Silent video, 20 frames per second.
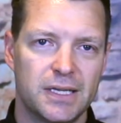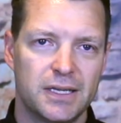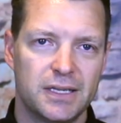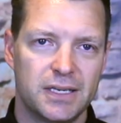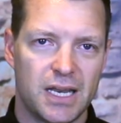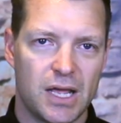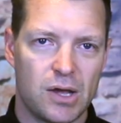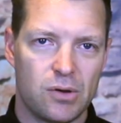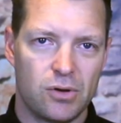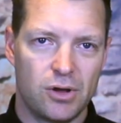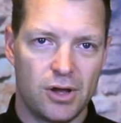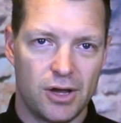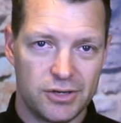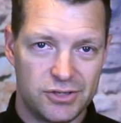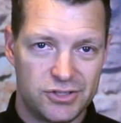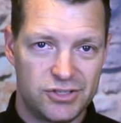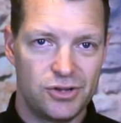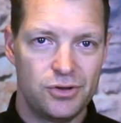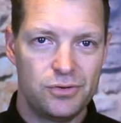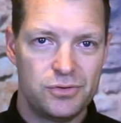Now, I
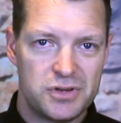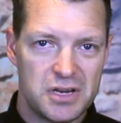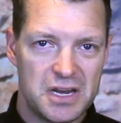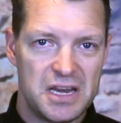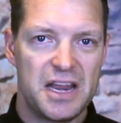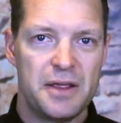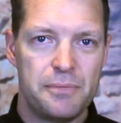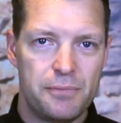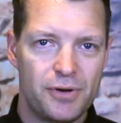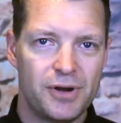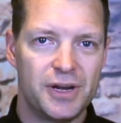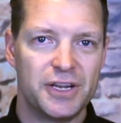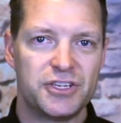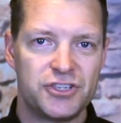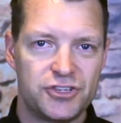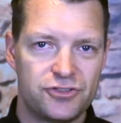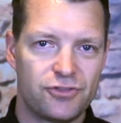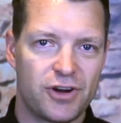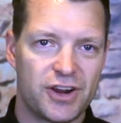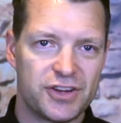do deliberately
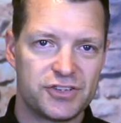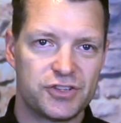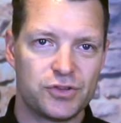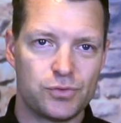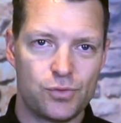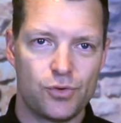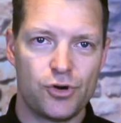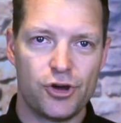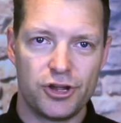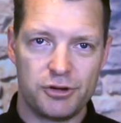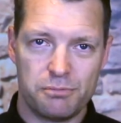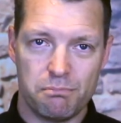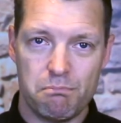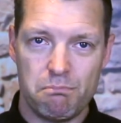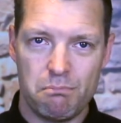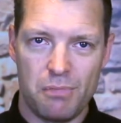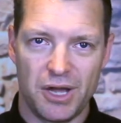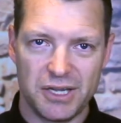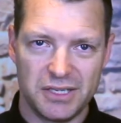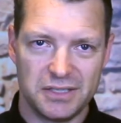stress the word
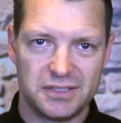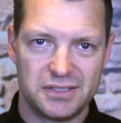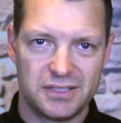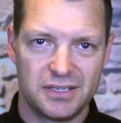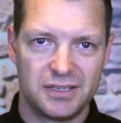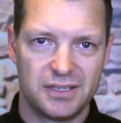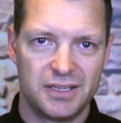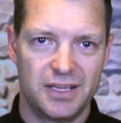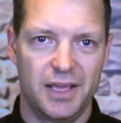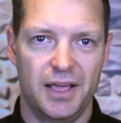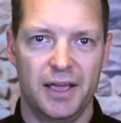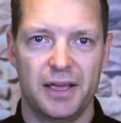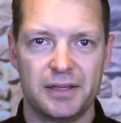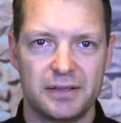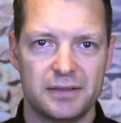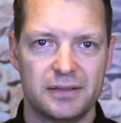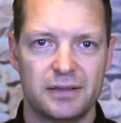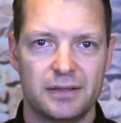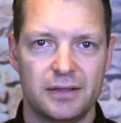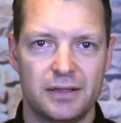might here
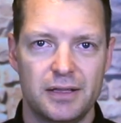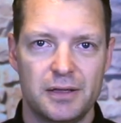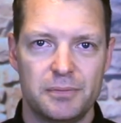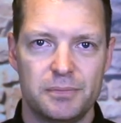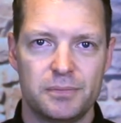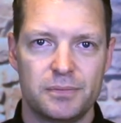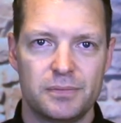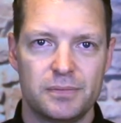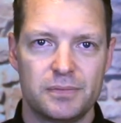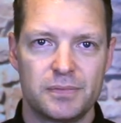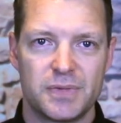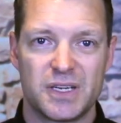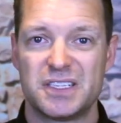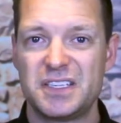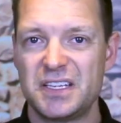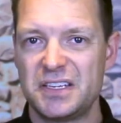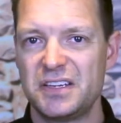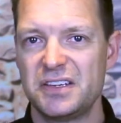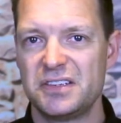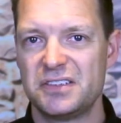because
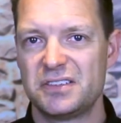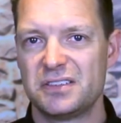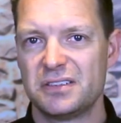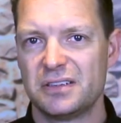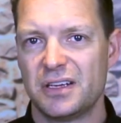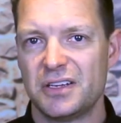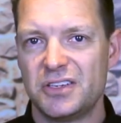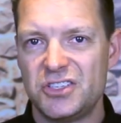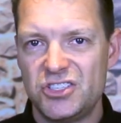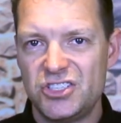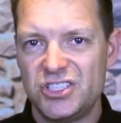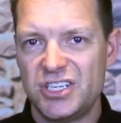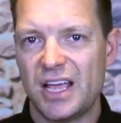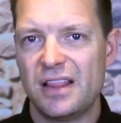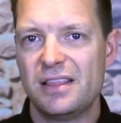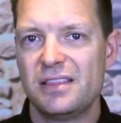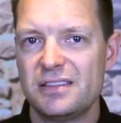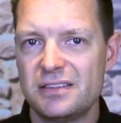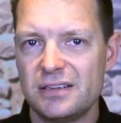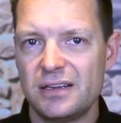this is a
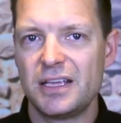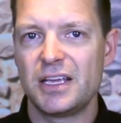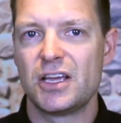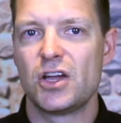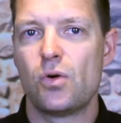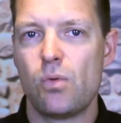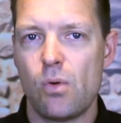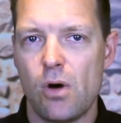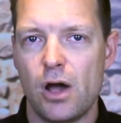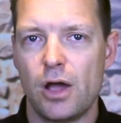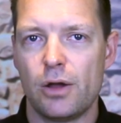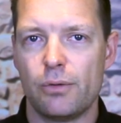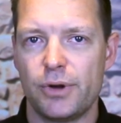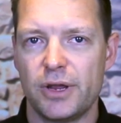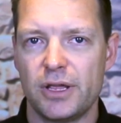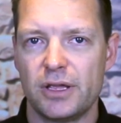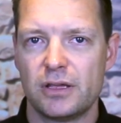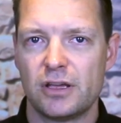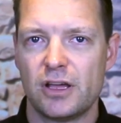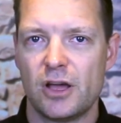gentle
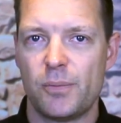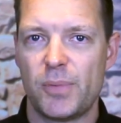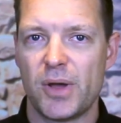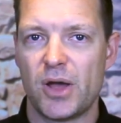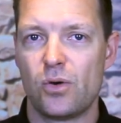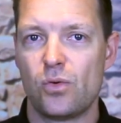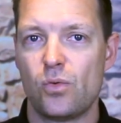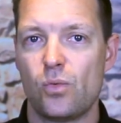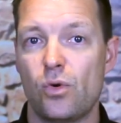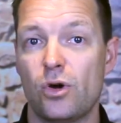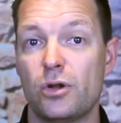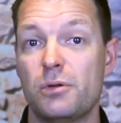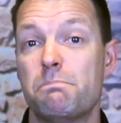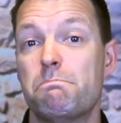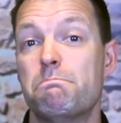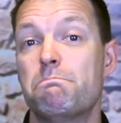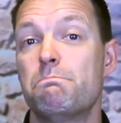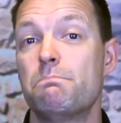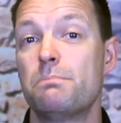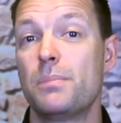inquiry about what
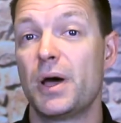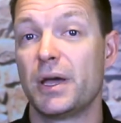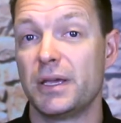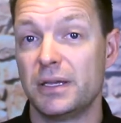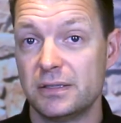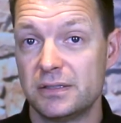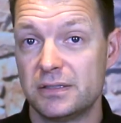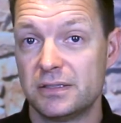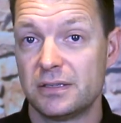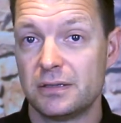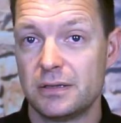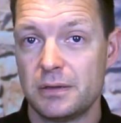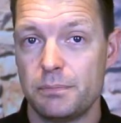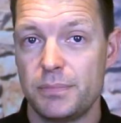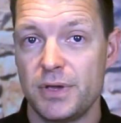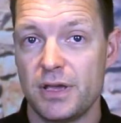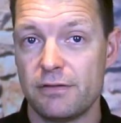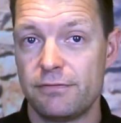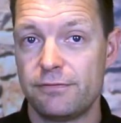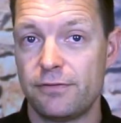might
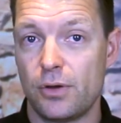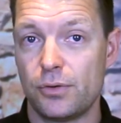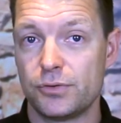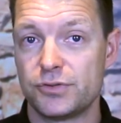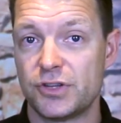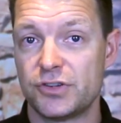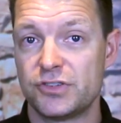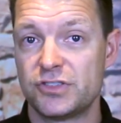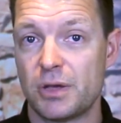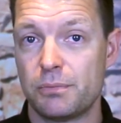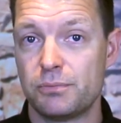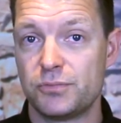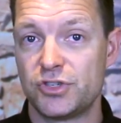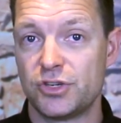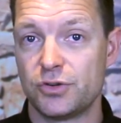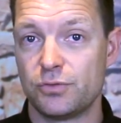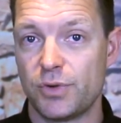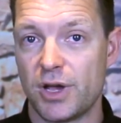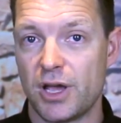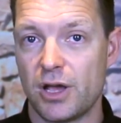be a false
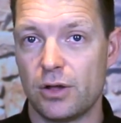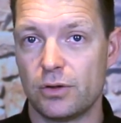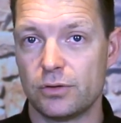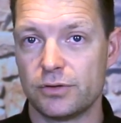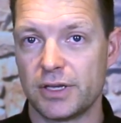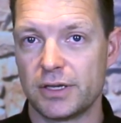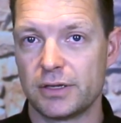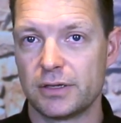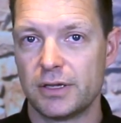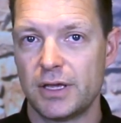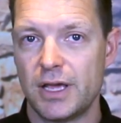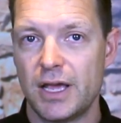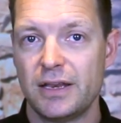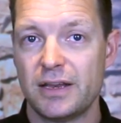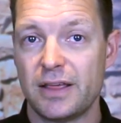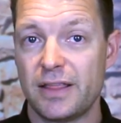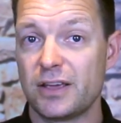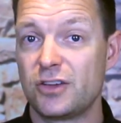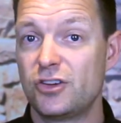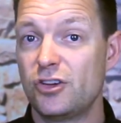assumption we're holding. Now,
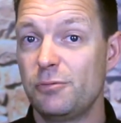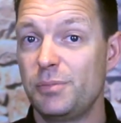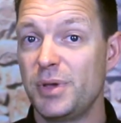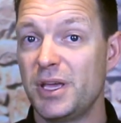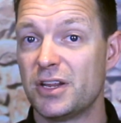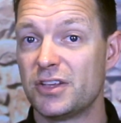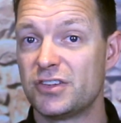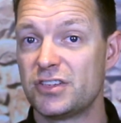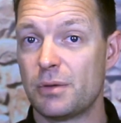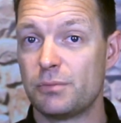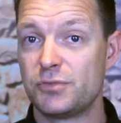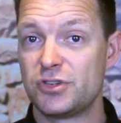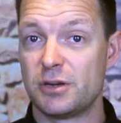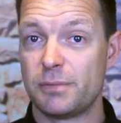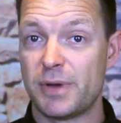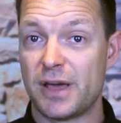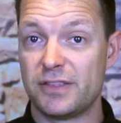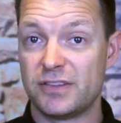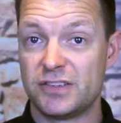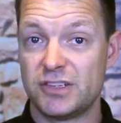that could be an assumption
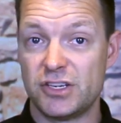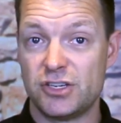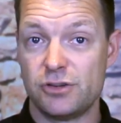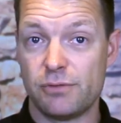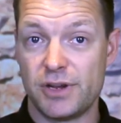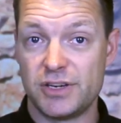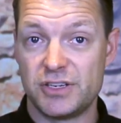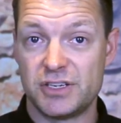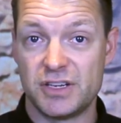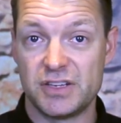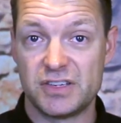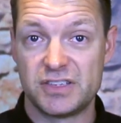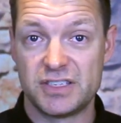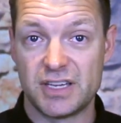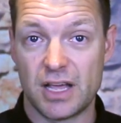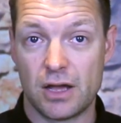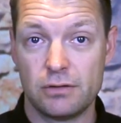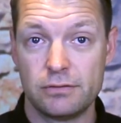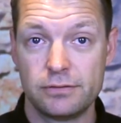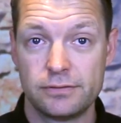about the situation
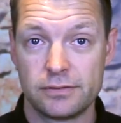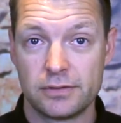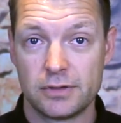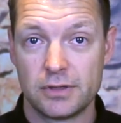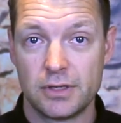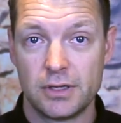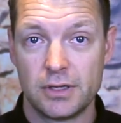itself,